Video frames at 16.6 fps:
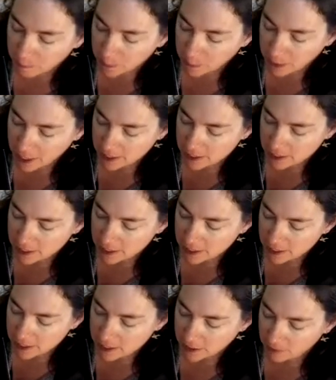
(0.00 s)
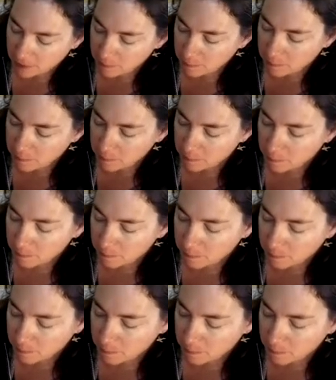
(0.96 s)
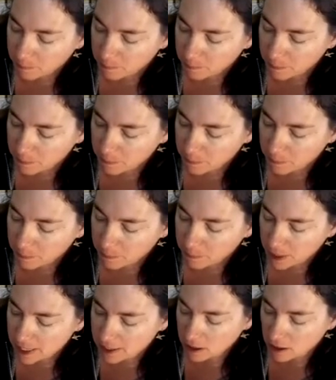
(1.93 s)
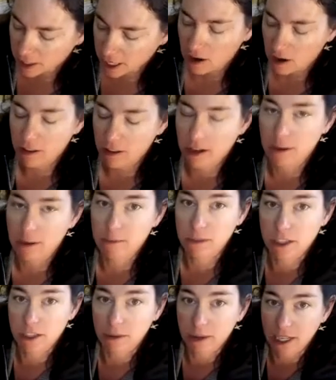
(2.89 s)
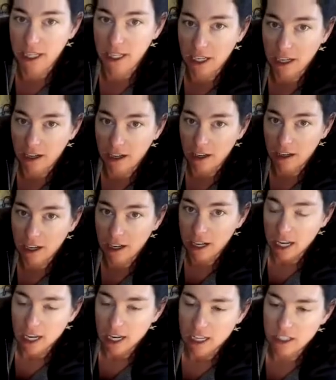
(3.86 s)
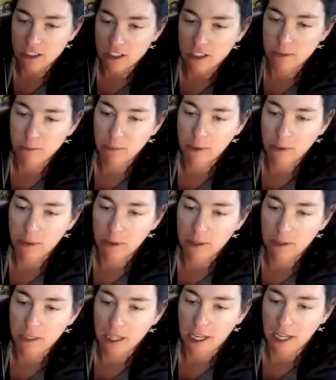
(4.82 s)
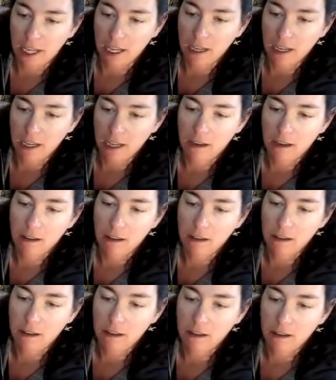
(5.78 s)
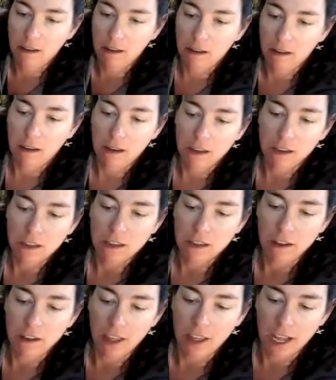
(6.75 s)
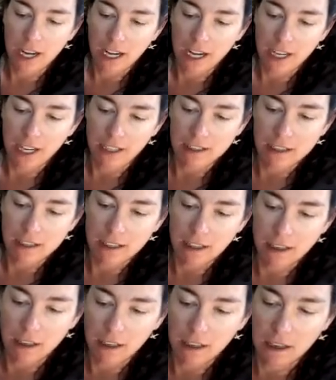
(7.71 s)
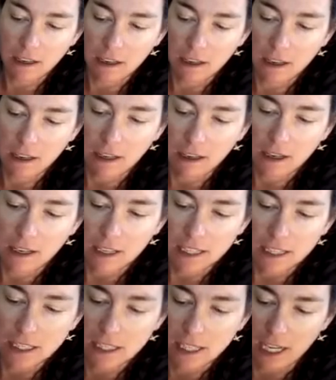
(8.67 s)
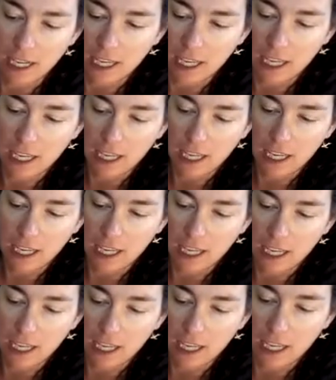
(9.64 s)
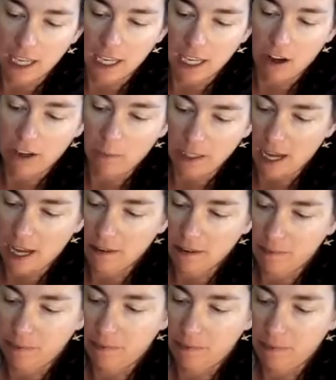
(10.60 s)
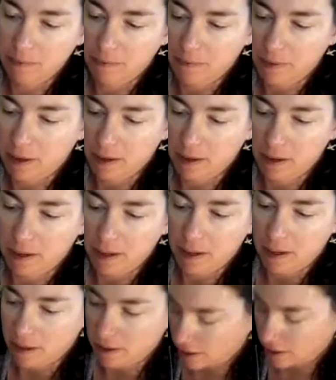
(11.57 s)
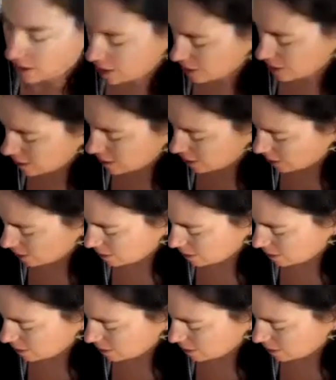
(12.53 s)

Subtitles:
place different pieces on it. All I'm doing here is just pulling so that it's sticking on one side. So here's